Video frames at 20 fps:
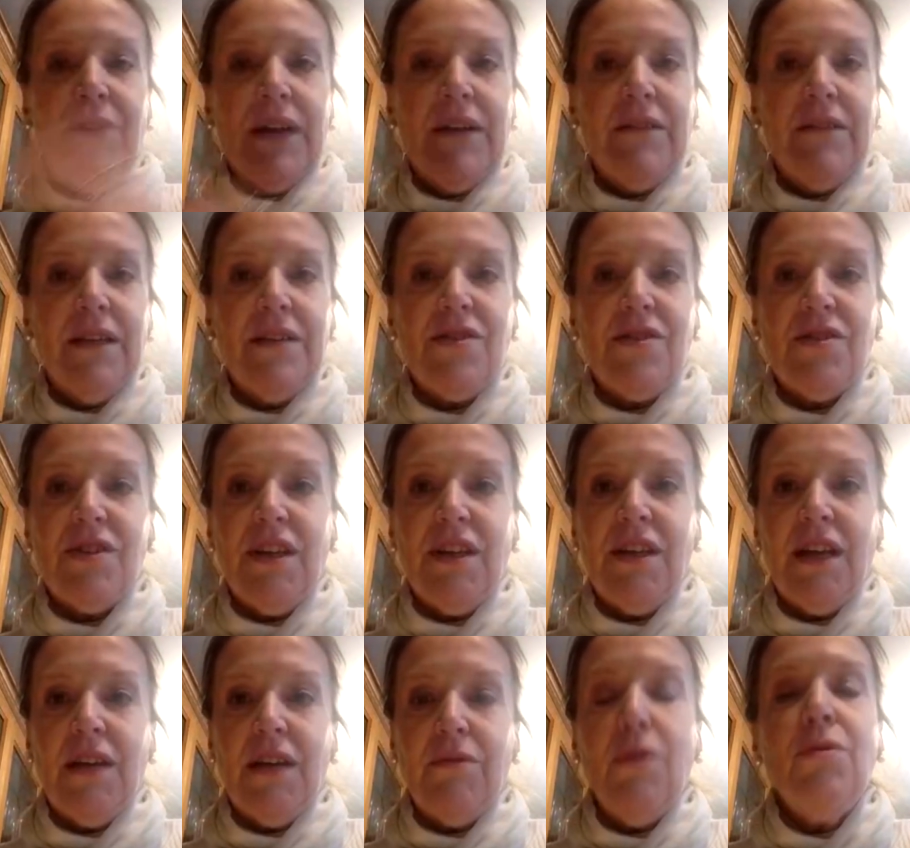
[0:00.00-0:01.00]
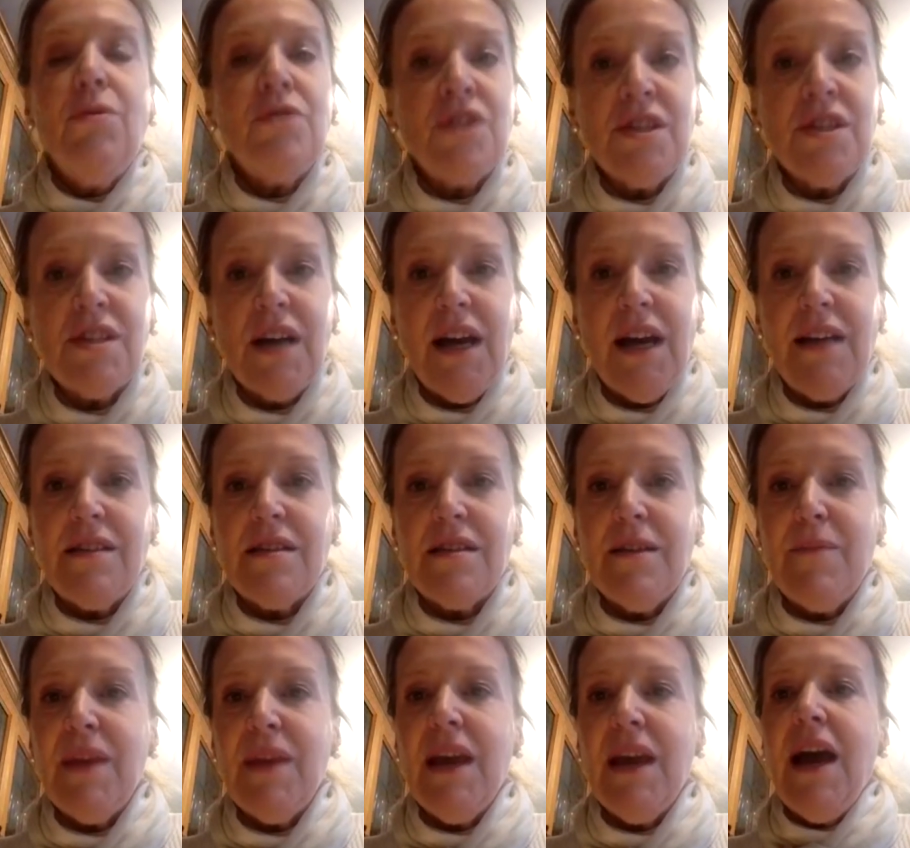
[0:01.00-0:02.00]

various, you know, auction sites.